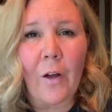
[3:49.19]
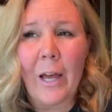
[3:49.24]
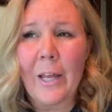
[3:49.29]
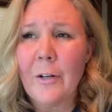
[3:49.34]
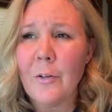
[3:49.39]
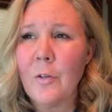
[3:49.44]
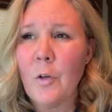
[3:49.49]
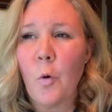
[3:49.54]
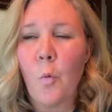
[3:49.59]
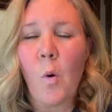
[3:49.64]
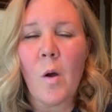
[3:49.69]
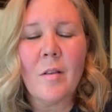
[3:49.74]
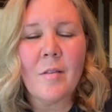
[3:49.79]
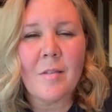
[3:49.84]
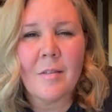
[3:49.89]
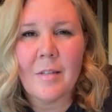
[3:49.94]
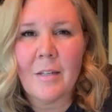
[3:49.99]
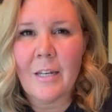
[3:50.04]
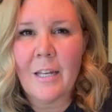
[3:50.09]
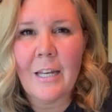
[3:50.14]
I don't know what
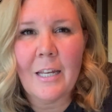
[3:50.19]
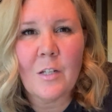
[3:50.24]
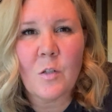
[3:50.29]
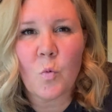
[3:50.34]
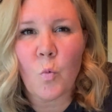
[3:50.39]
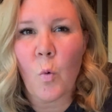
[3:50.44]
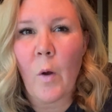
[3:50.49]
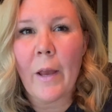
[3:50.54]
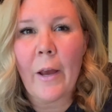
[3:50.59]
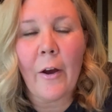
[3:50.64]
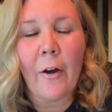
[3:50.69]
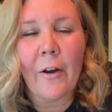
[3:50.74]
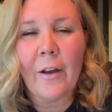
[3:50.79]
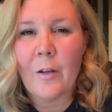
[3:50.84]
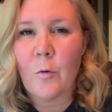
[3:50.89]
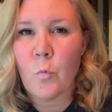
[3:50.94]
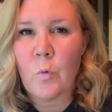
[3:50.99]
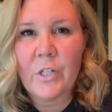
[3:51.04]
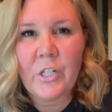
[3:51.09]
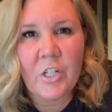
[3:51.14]
city is where
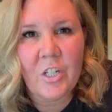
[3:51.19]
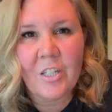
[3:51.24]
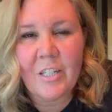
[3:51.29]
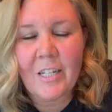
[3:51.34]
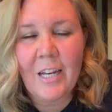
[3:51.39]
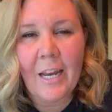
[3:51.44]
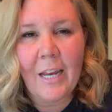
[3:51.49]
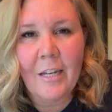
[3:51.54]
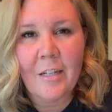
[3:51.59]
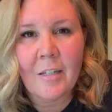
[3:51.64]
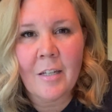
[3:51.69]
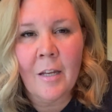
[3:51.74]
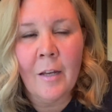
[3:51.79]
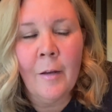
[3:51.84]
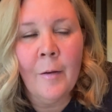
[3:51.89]
in which state.